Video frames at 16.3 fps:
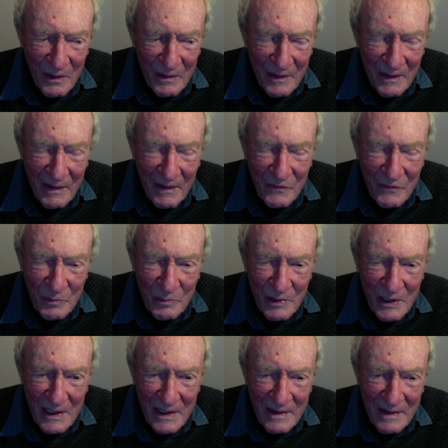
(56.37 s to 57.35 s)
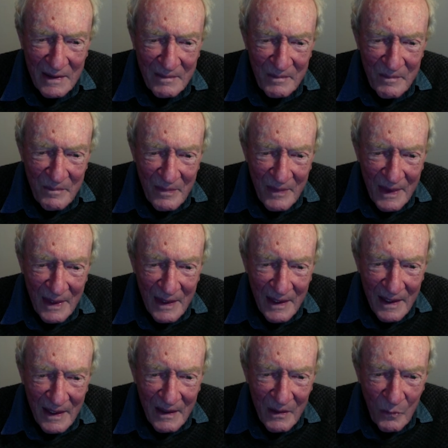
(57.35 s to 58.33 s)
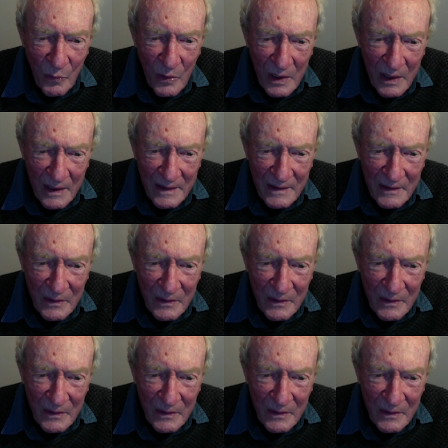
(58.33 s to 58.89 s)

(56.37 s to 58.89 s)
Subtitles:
You have to be willing